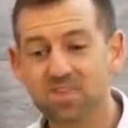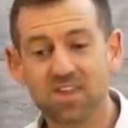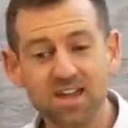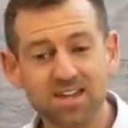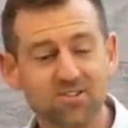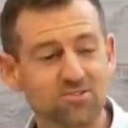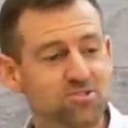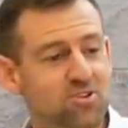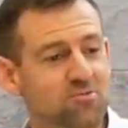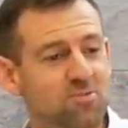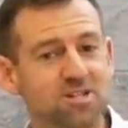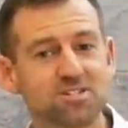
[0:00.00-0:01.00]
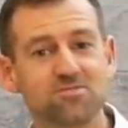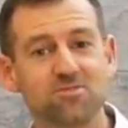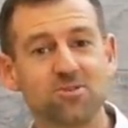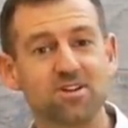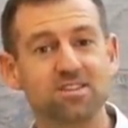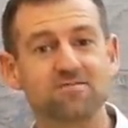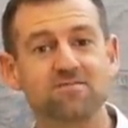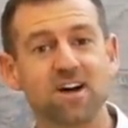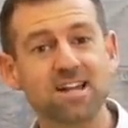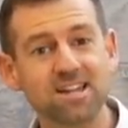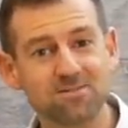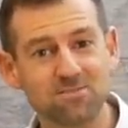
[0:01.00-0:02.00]
Thank you so much for
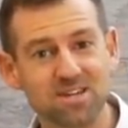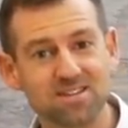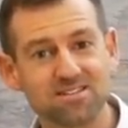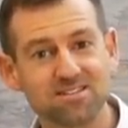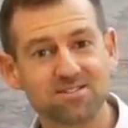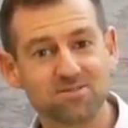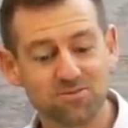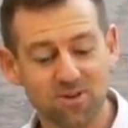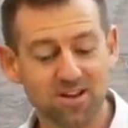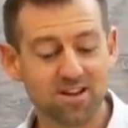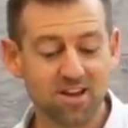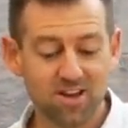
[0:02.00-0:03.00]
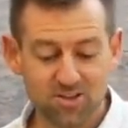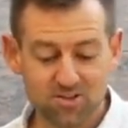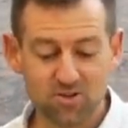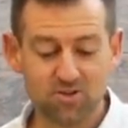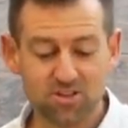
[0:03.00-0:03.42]
inviting me, right? So you're